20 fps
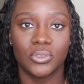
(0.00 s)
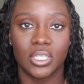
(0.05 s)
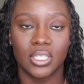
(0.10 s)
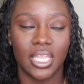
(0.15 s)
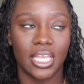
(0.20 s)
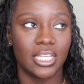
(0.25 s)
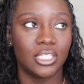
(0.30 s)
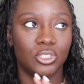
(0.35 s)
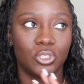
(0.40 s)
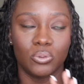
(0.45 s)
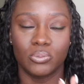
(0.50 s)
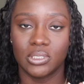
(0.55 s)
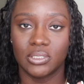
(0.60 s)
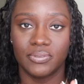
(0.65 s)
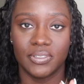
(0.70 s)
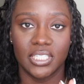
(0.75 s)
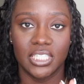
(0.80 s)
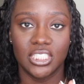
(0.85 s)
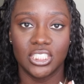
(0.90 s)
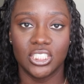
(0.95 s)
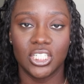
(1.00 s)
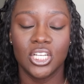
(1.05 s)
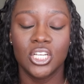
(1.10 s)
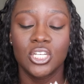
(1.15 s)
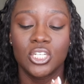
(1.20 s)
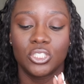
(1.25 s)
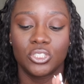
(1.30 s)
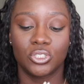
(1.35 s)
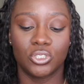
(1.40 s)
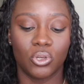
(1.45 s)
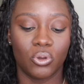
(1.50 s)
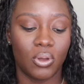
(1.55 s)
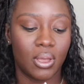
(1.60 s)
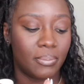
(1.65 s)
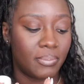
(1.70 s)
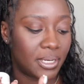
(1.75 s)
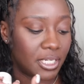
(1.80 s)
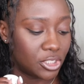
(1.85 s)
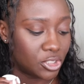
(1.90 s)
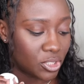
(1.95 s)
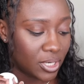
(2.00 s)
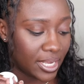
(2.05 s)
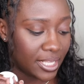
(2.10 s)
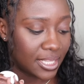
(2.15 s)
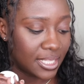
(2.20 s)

like, it's almost finished. So I'm going to try